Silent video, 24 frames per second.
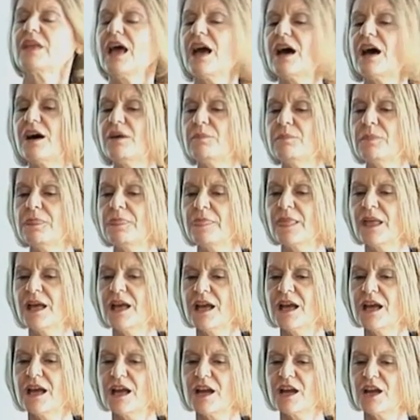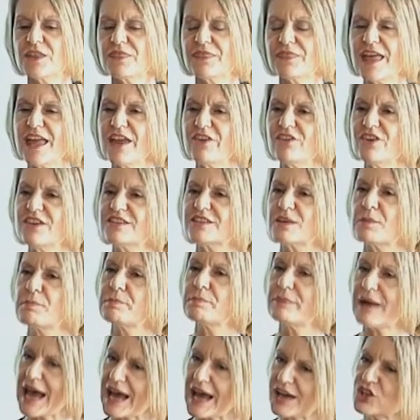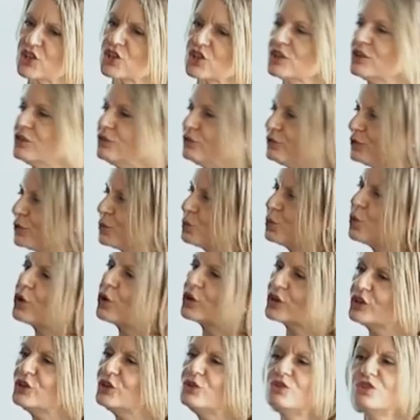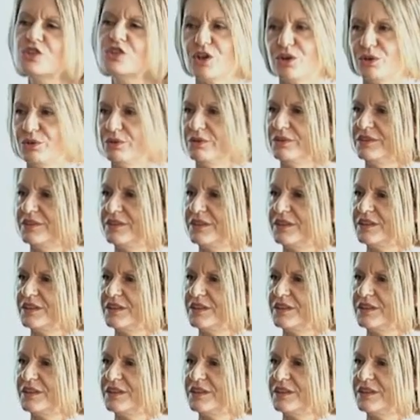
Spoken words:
there is a passion for what you do.